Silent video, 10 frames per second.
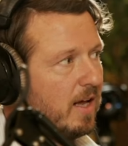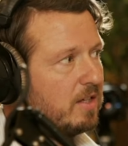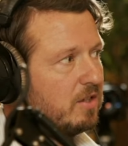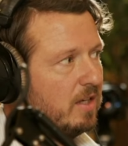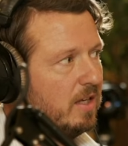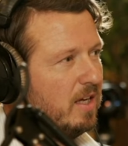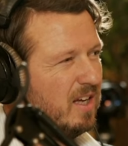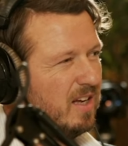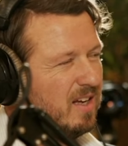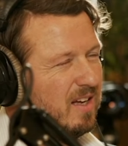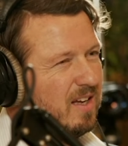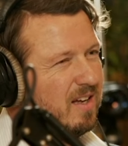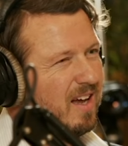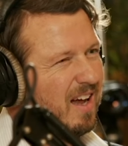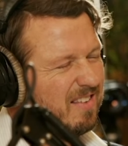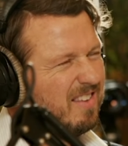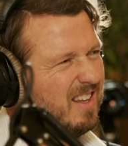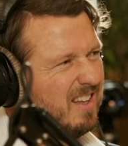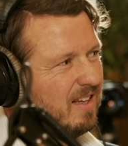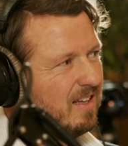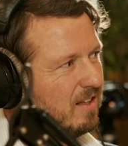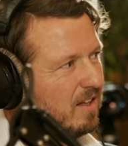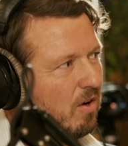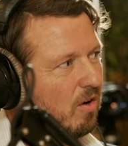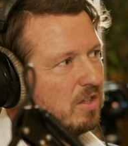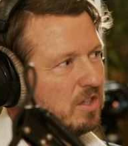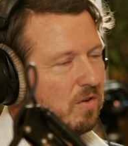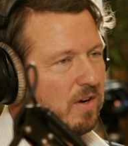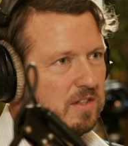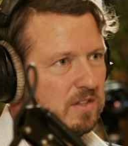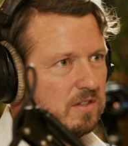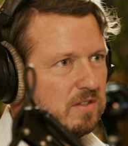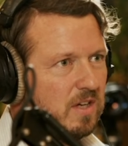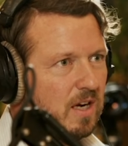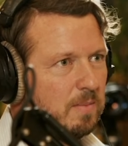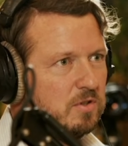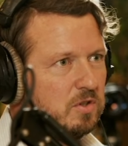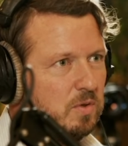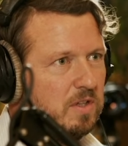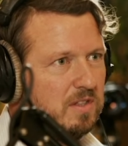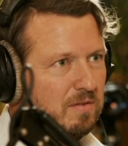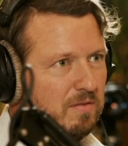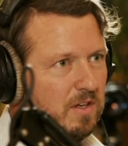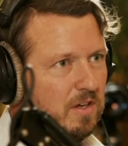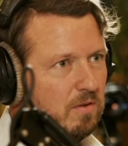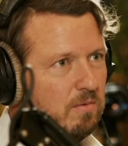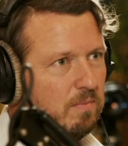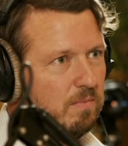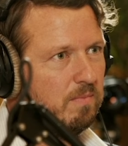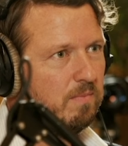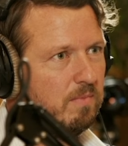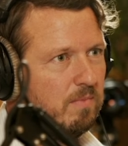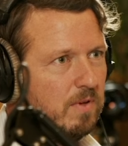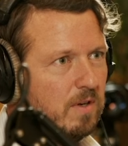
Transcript: Actually, I think the younger generation startups do this in a video, yeah.